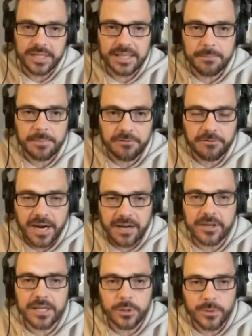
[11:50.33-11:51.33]
They've been
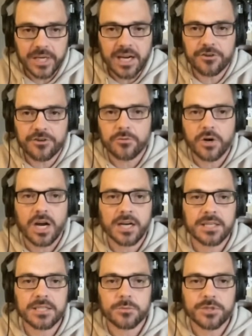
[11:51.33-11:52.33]
firing 300 rockets,